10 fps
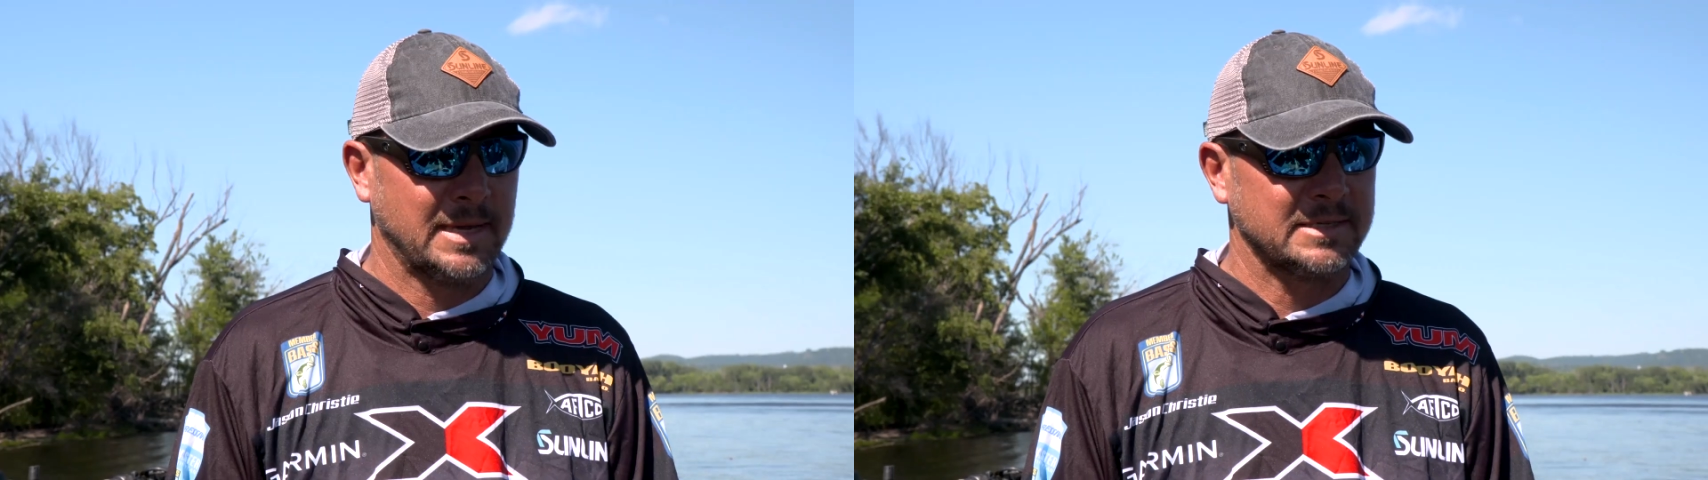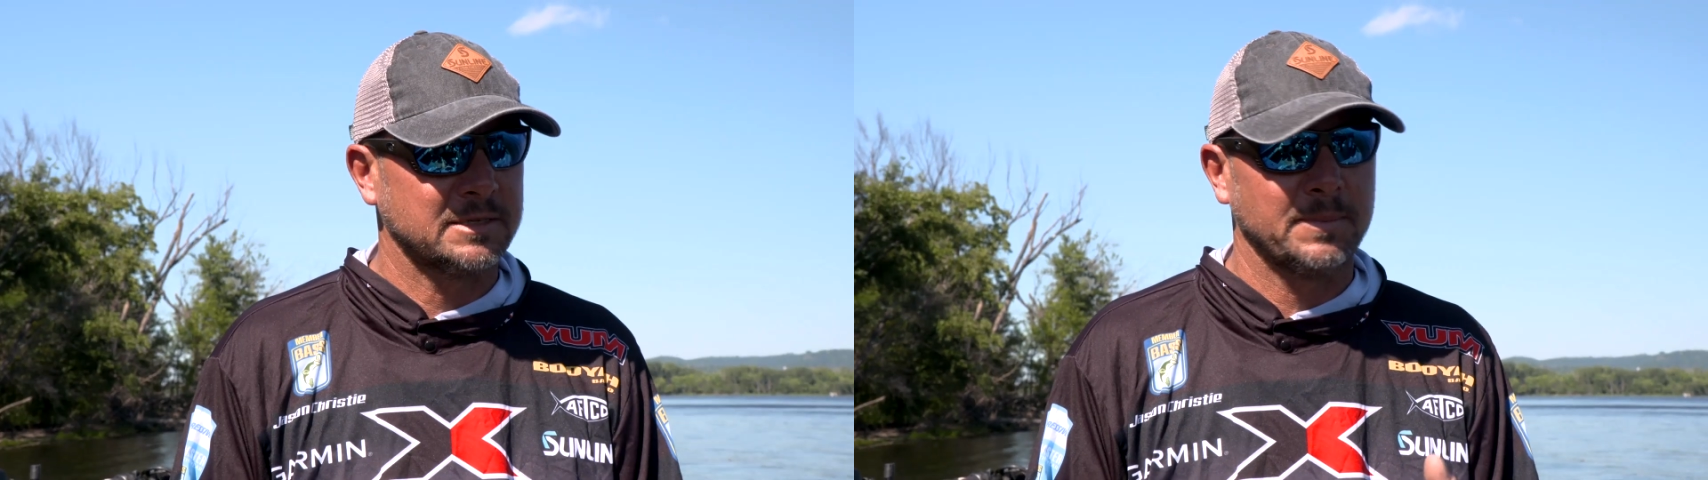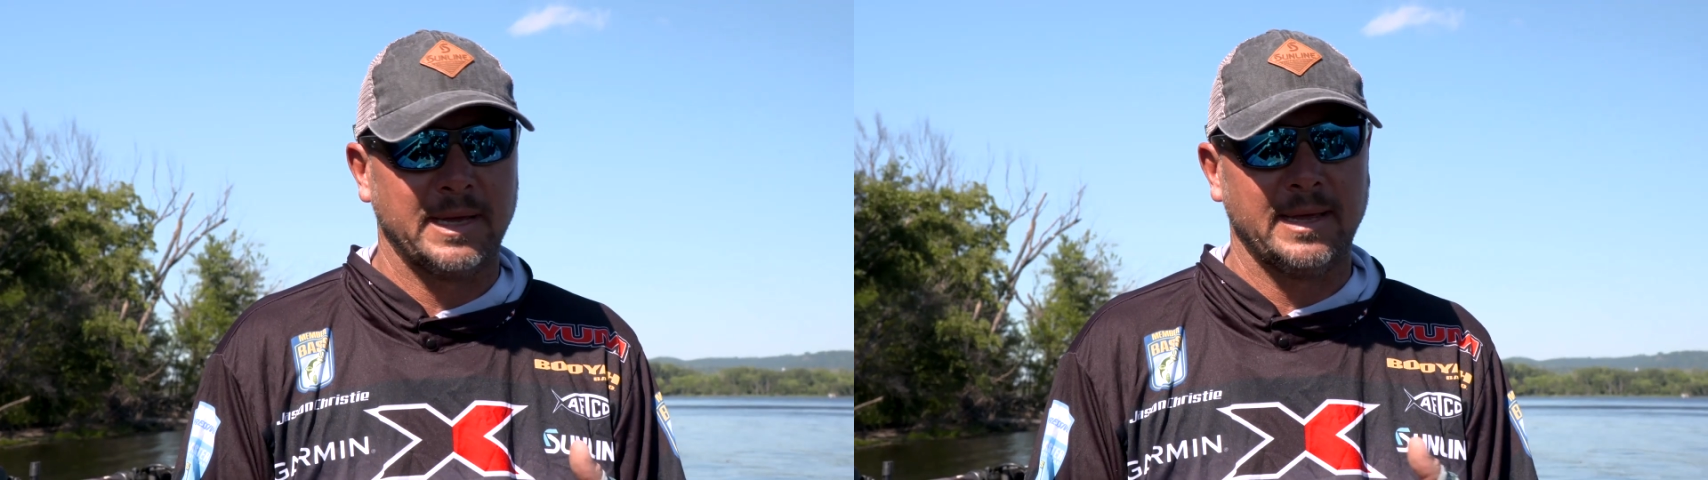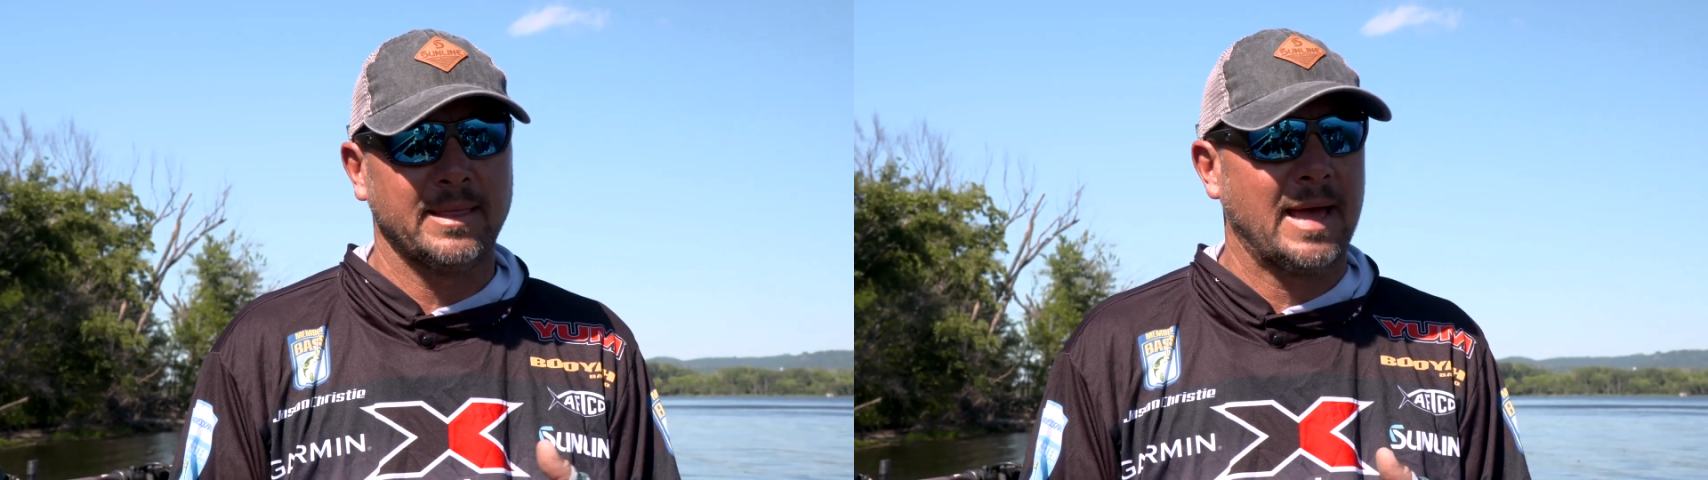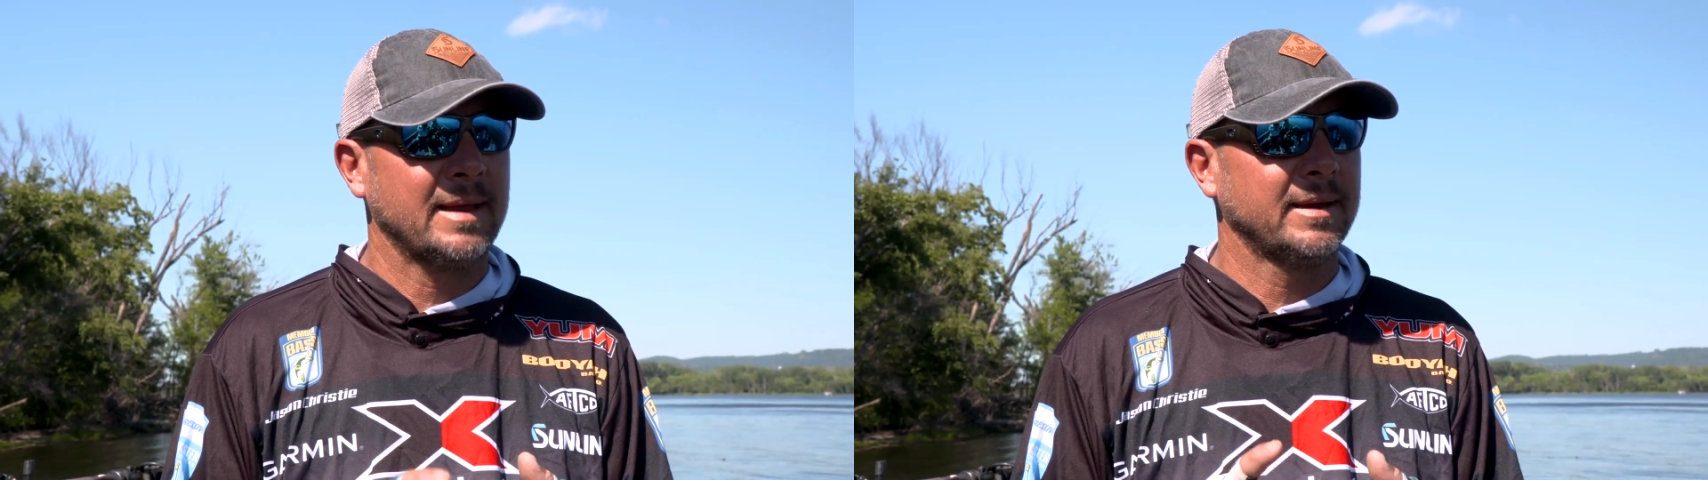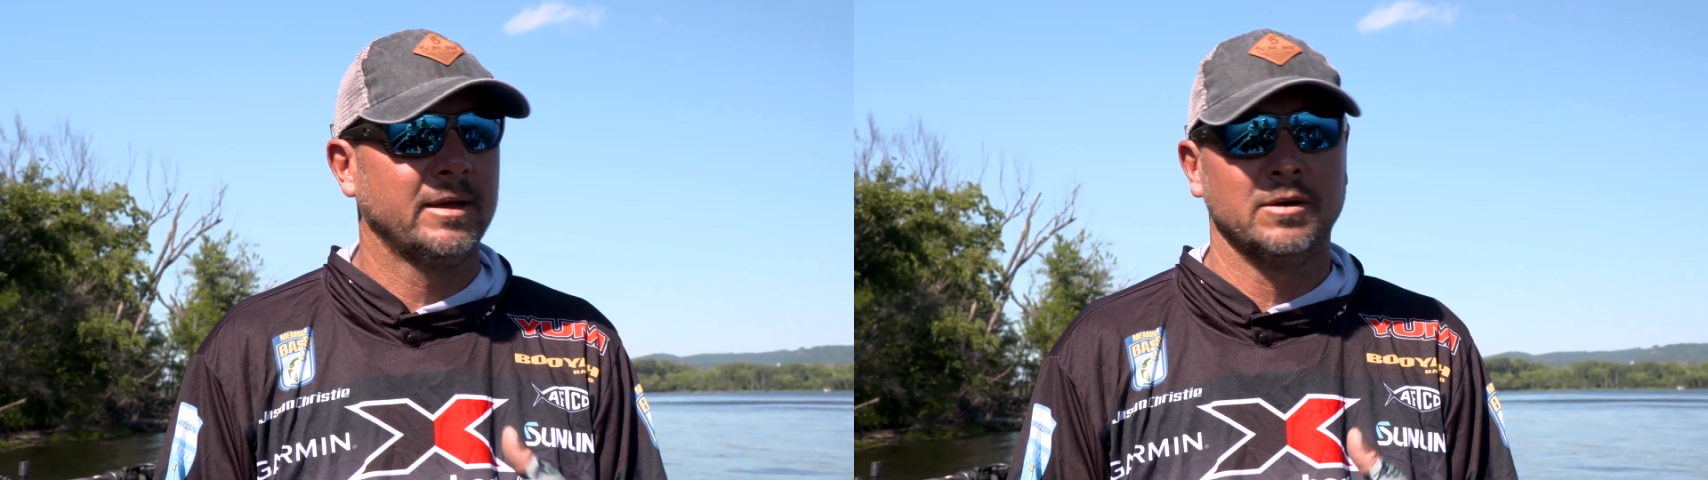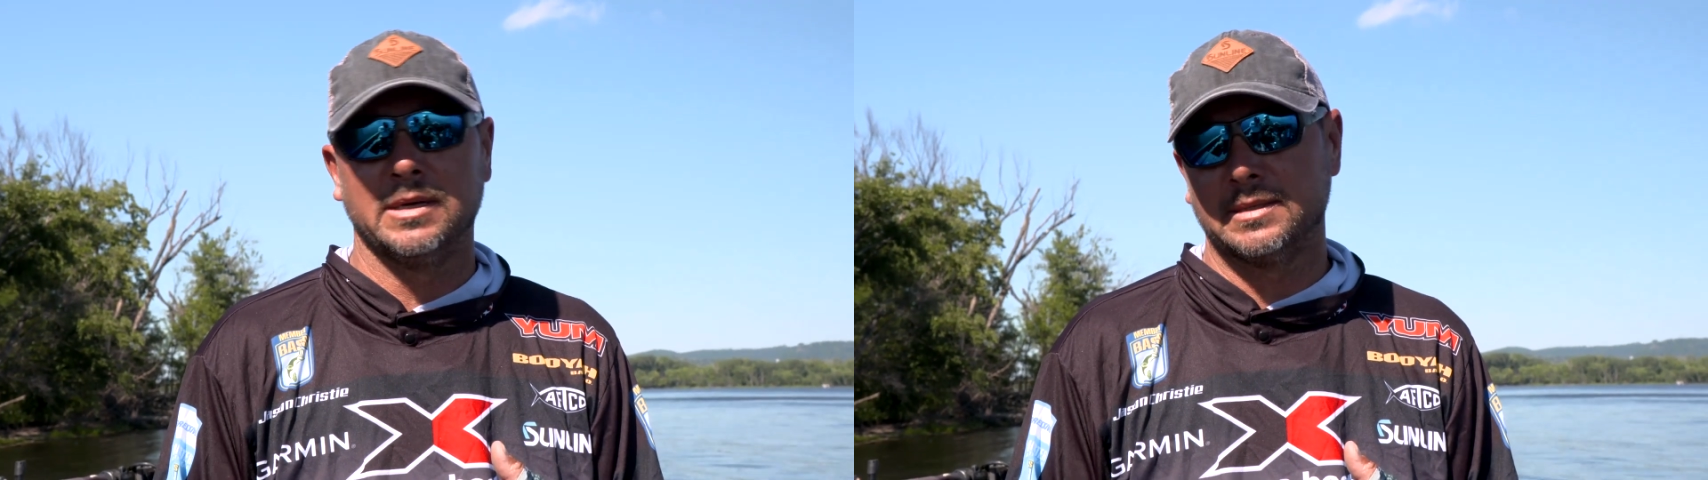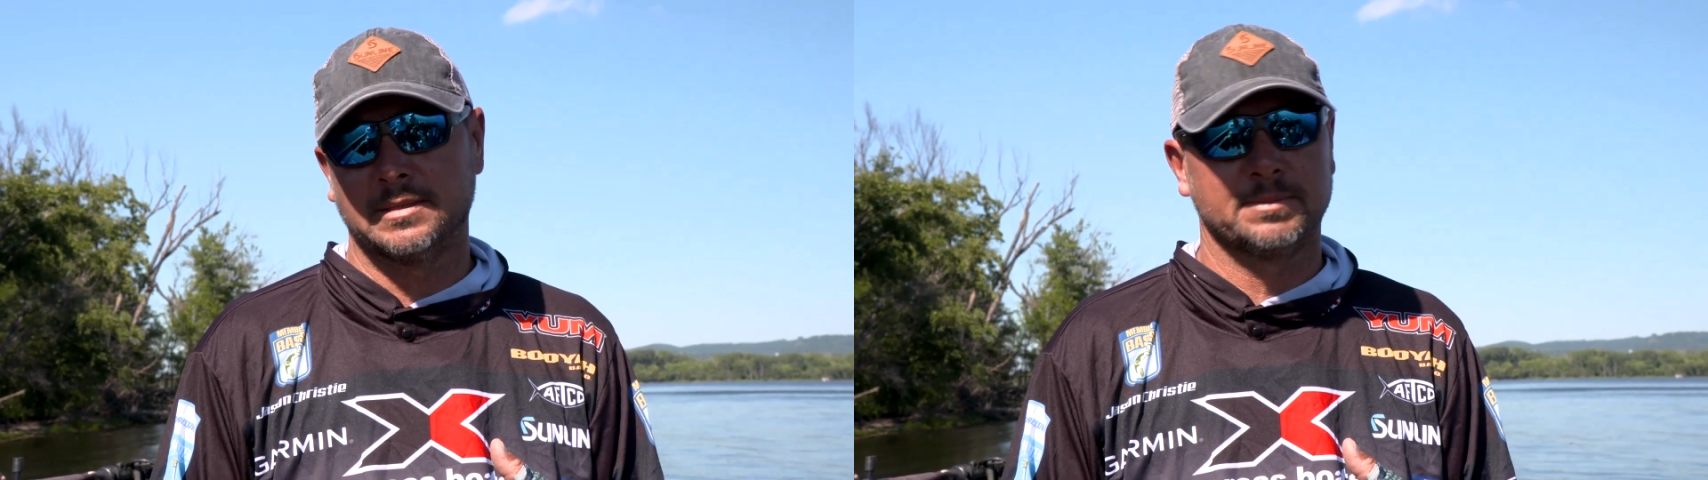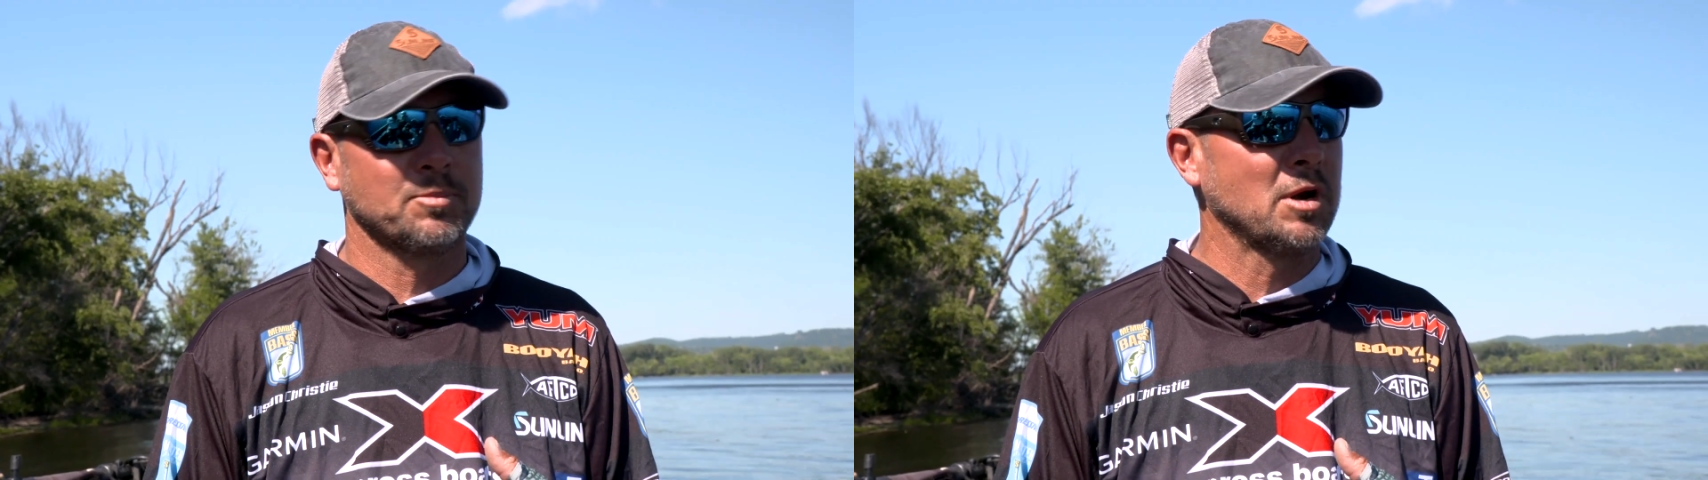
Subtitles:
And to me, that deal is